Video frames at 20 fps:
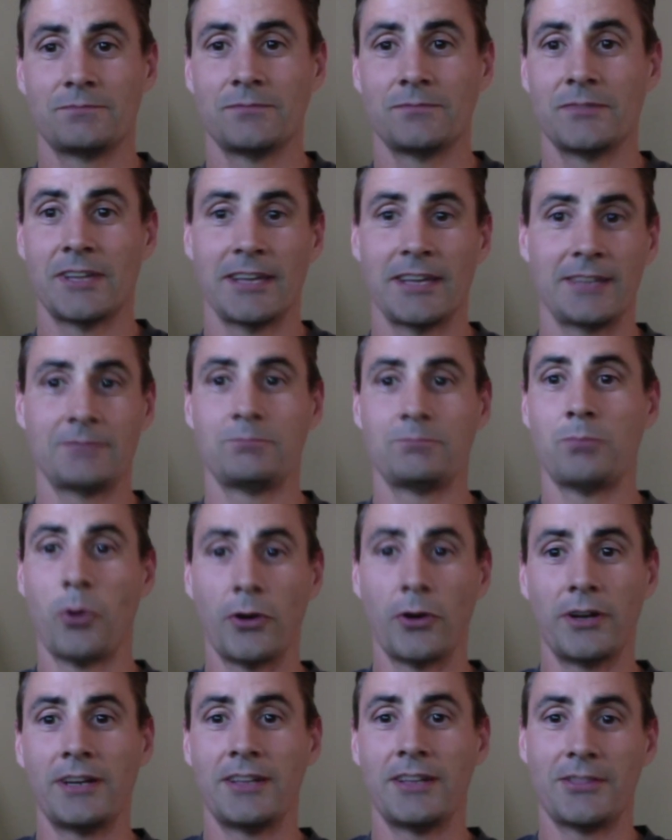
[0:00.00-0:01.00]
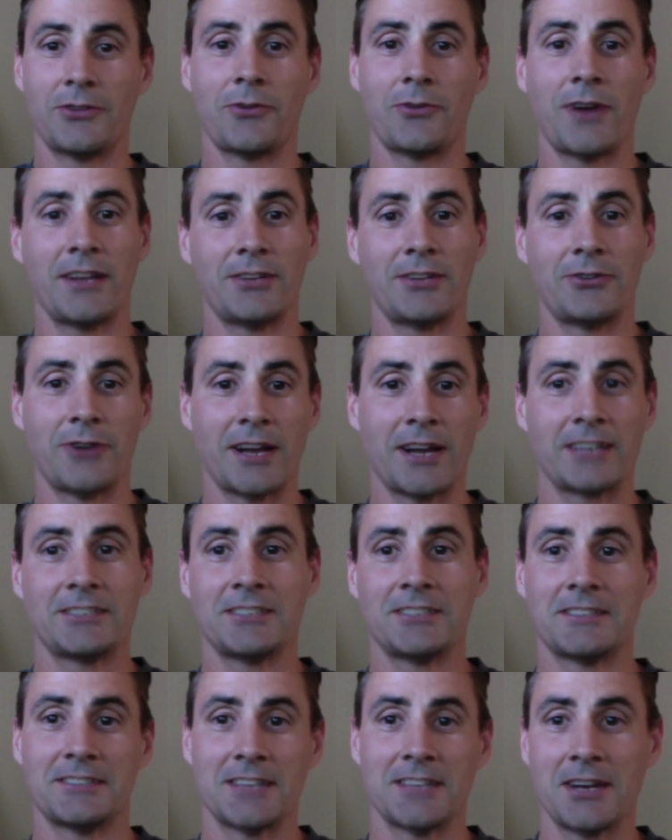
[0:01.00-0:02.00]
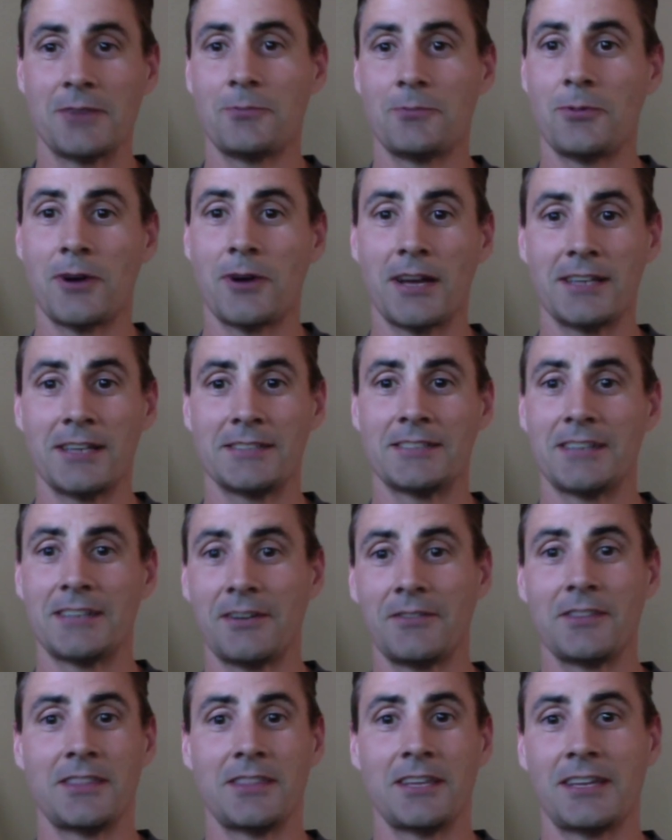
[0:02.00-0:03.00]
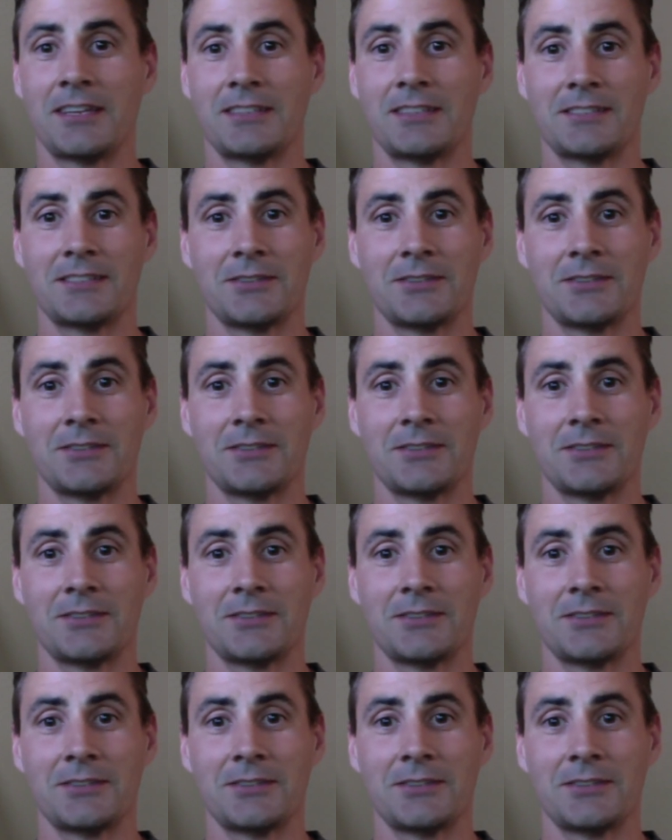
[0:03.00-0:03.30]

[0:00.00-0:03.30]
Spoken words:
like pointed in the right direction, setup wise and everything.